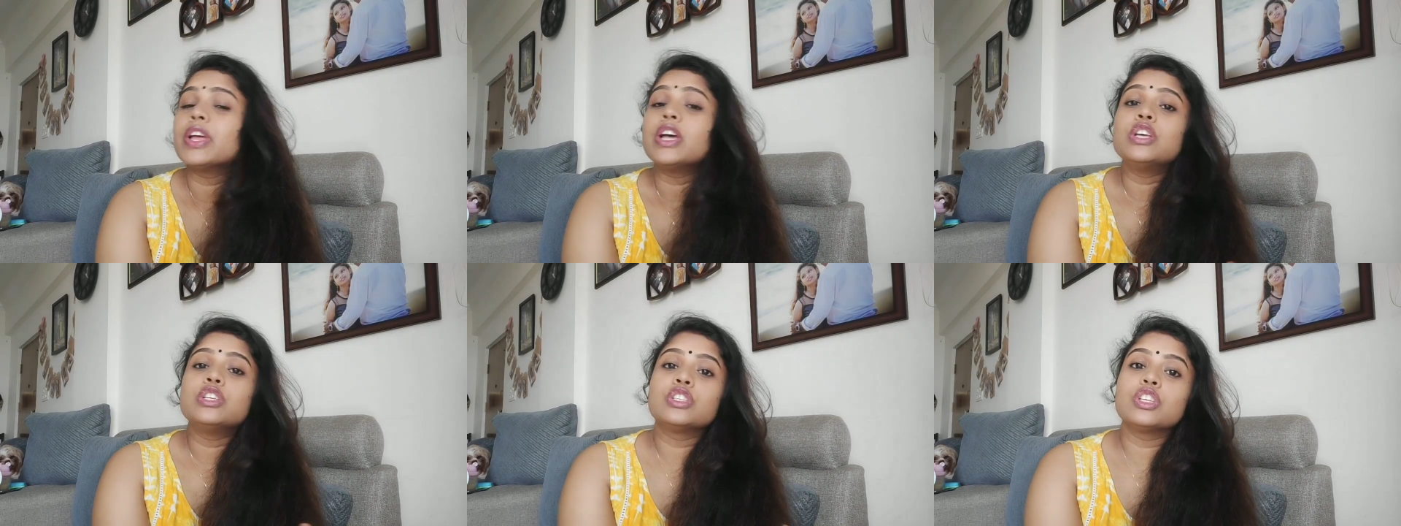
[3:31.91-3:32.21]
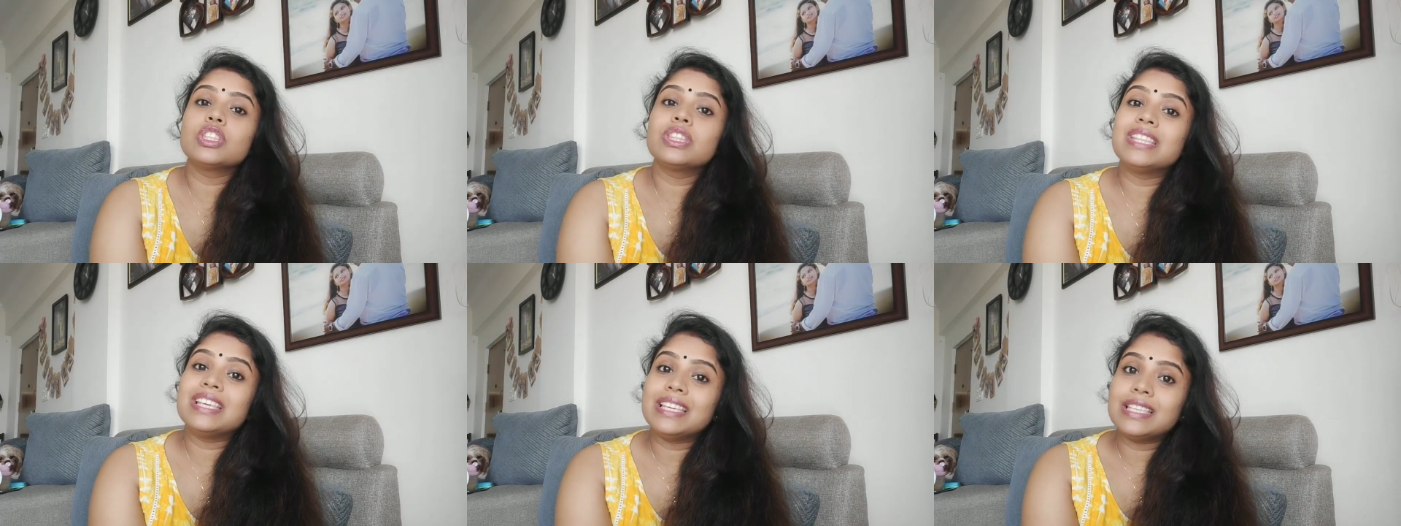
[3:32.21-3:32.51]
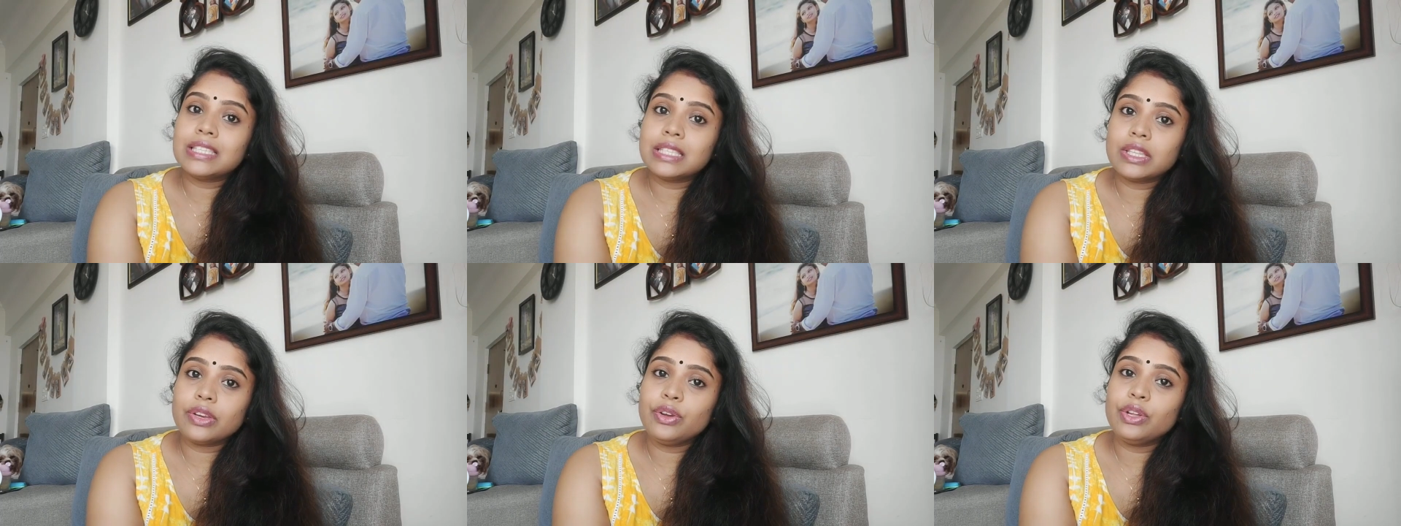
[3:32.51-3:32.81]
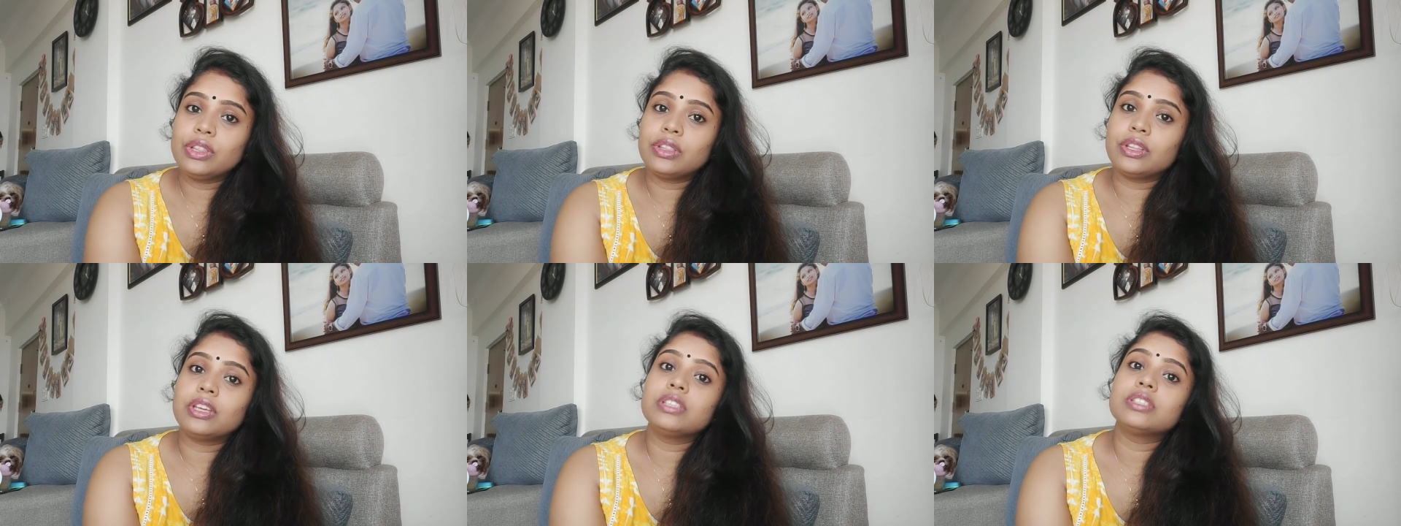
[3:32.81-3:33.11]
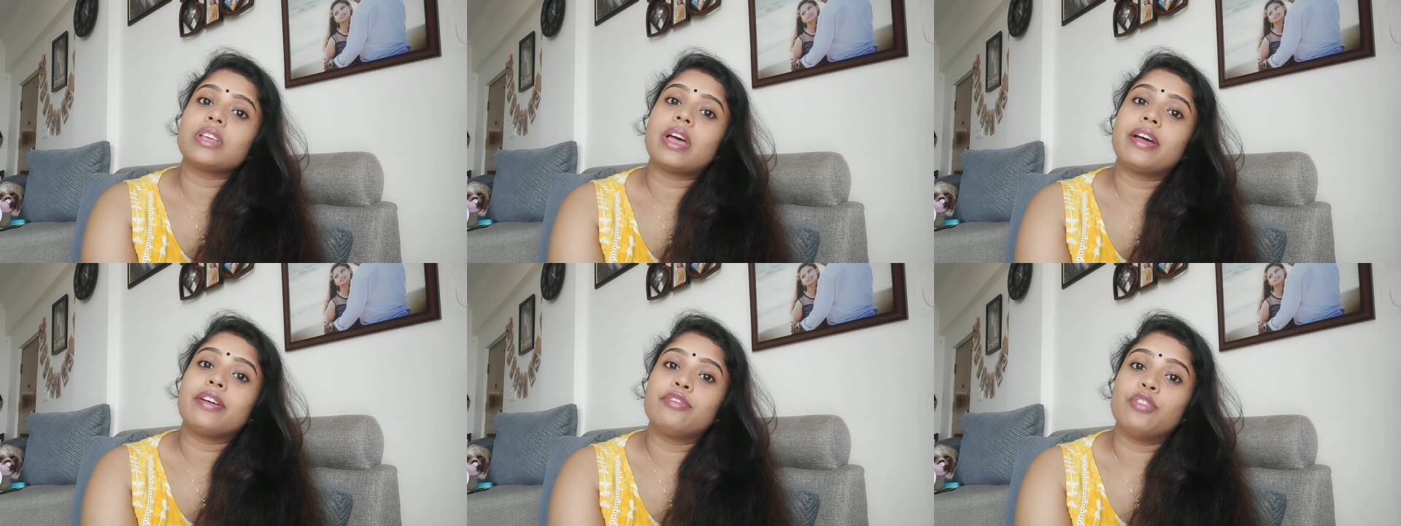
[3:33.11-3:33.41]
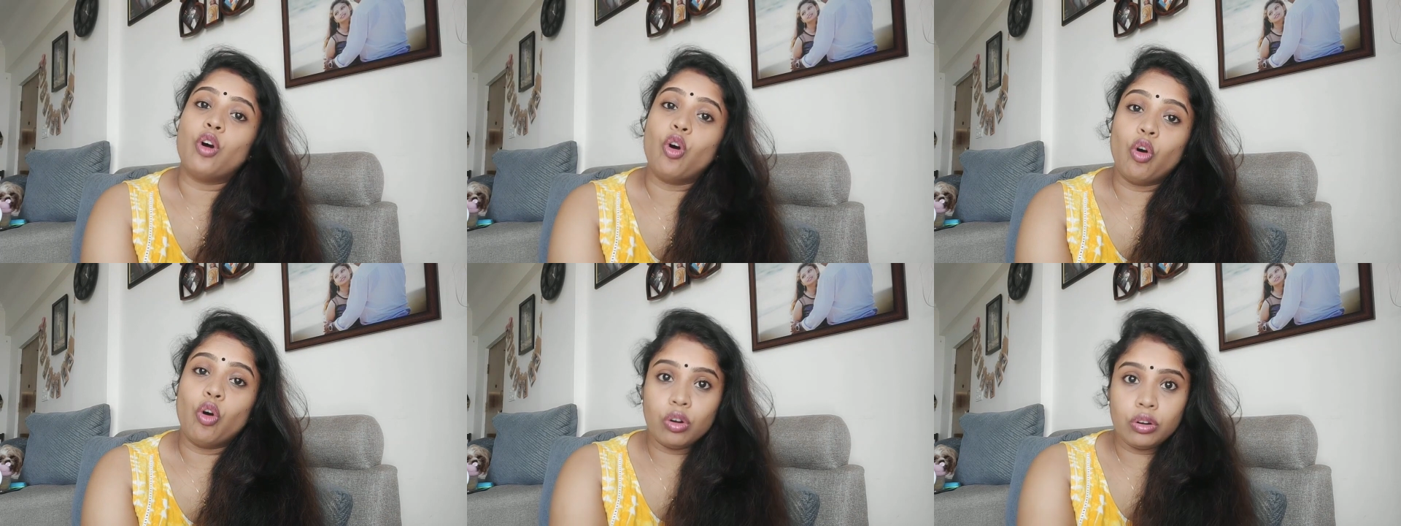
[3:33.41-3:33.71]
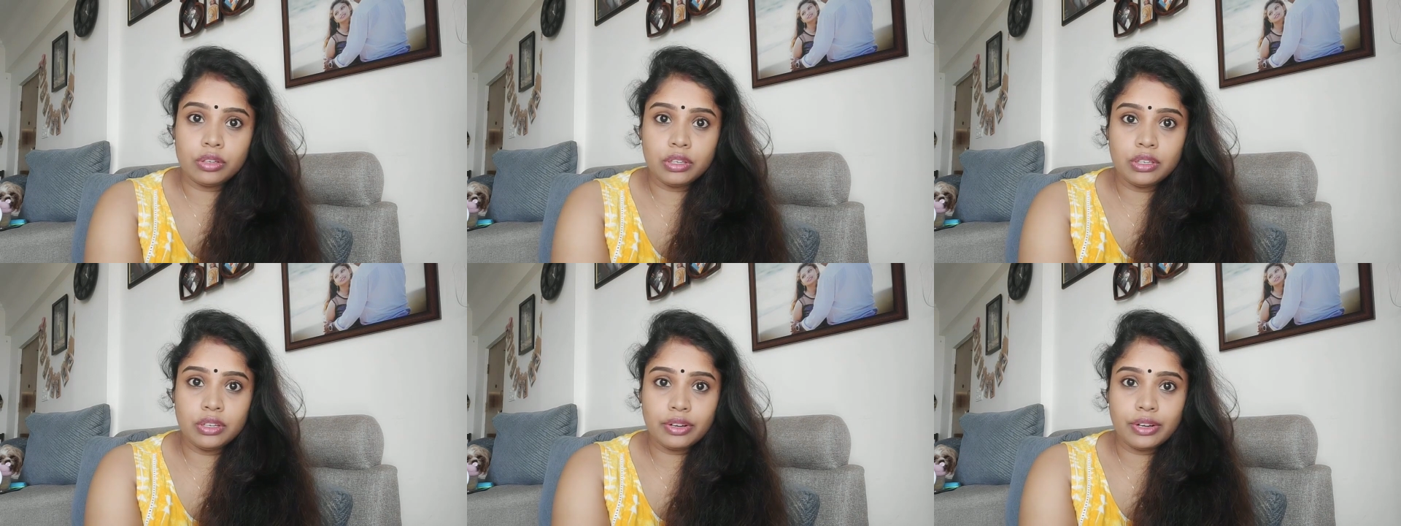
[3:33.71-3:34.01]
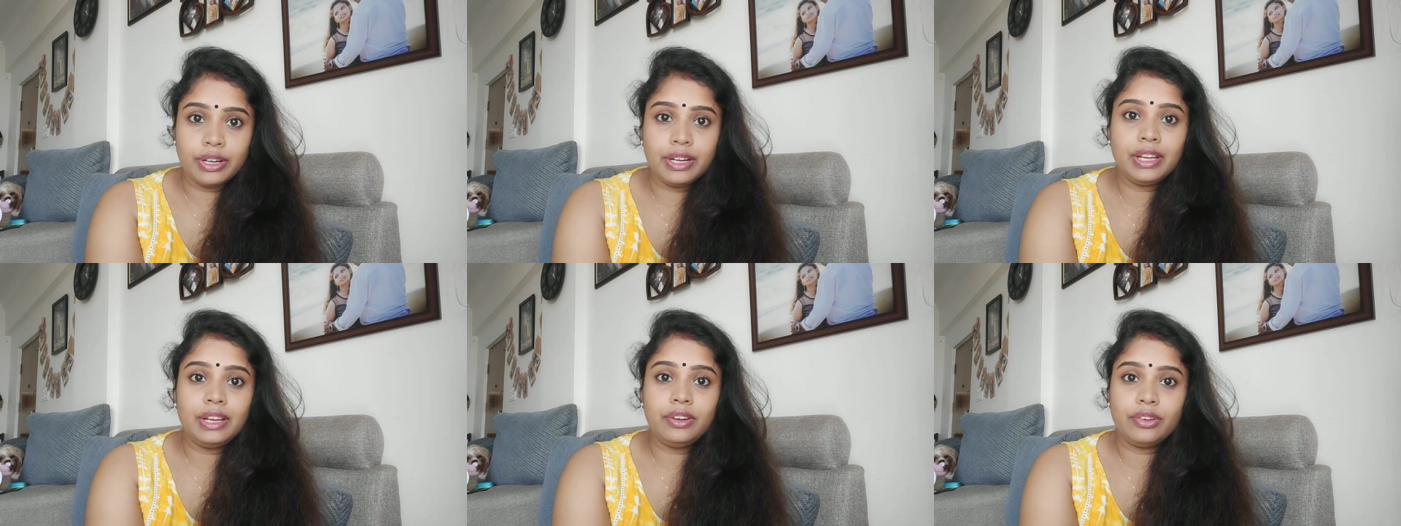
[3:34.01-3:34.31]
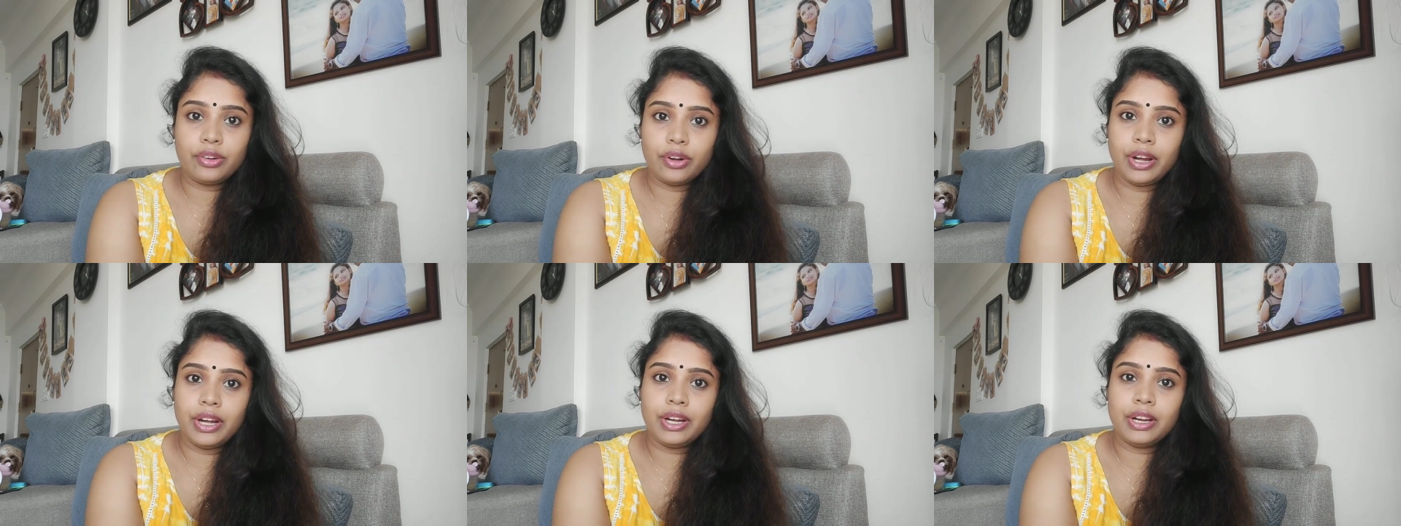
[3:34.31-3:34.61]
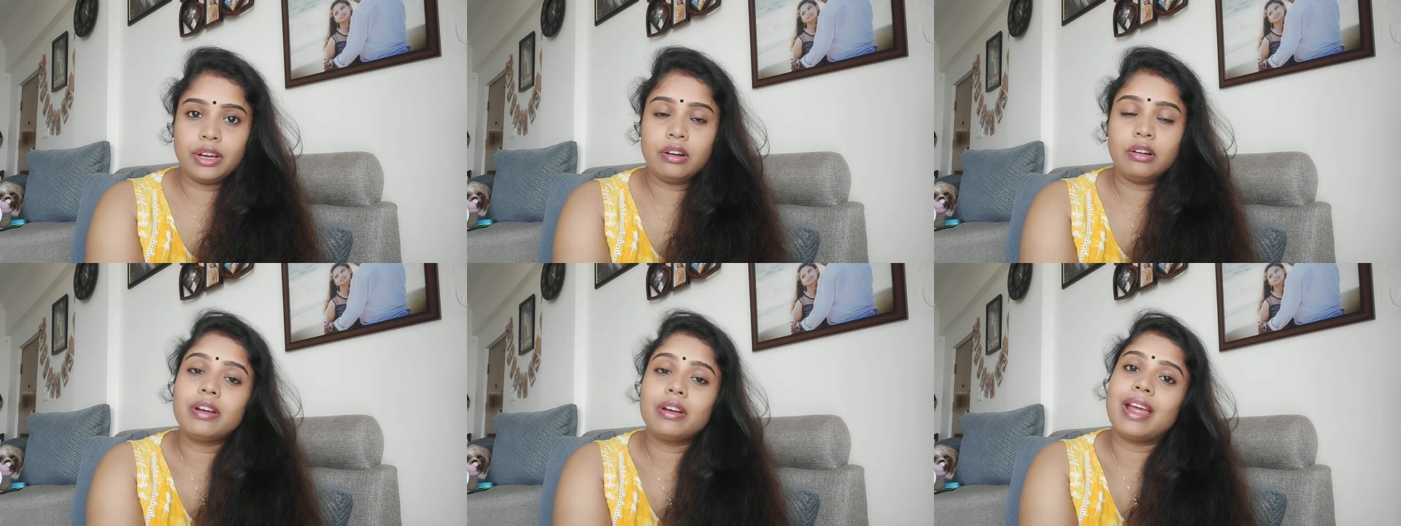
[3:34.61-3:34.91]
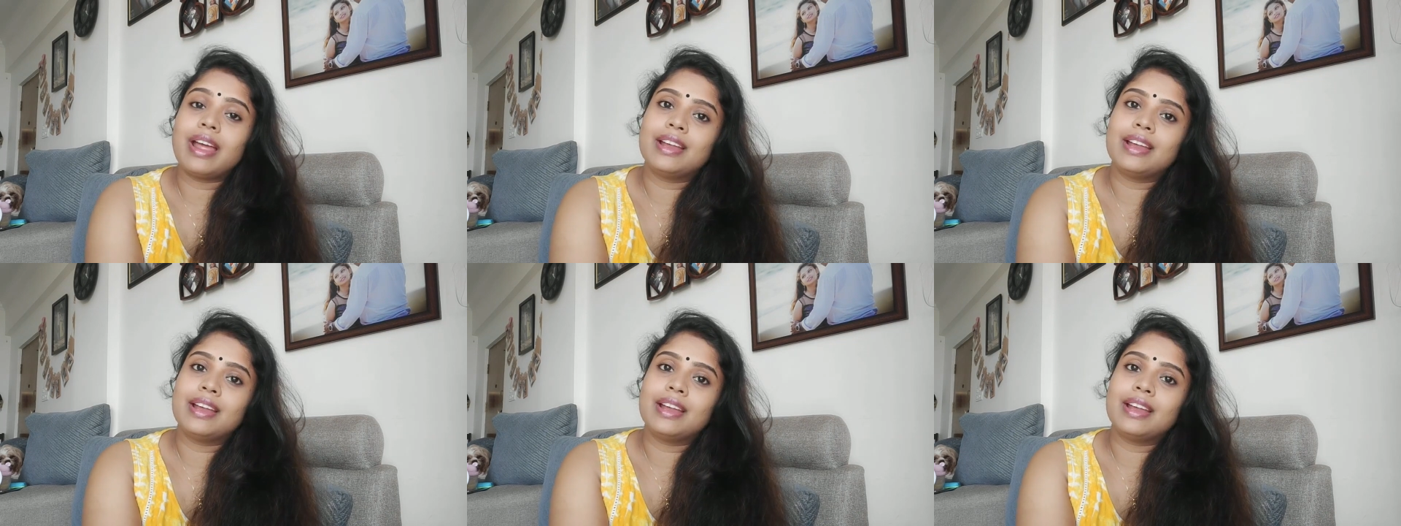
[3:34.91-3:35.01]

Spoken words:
So these 3 things I've already trained her,